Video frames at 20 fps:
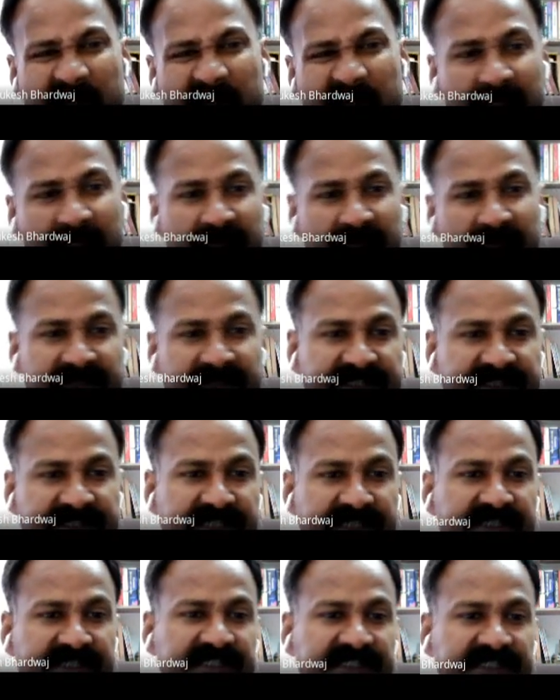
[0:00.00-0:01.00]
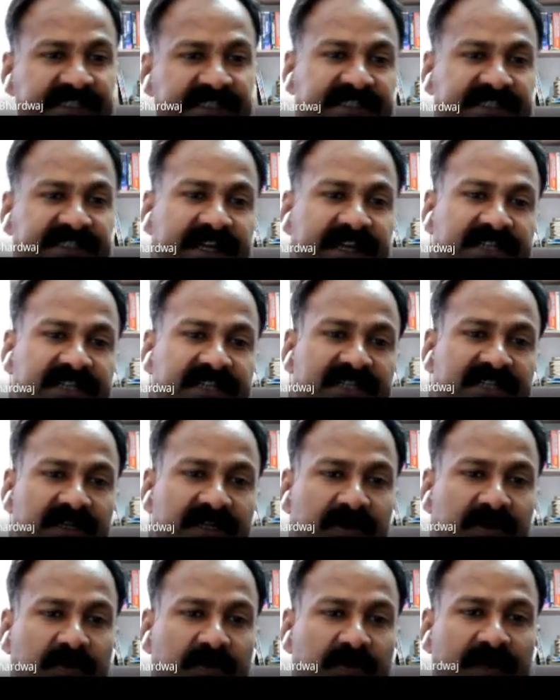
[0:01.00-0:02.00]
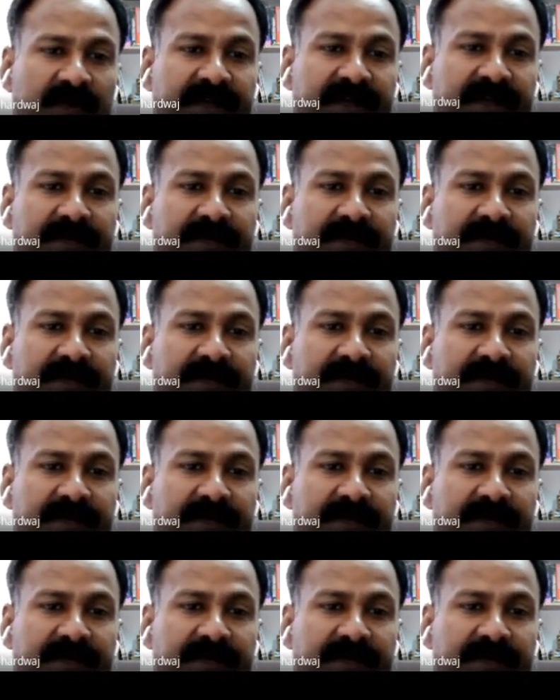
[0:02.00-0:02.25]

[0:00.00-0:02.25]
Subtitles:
and changes its direction when it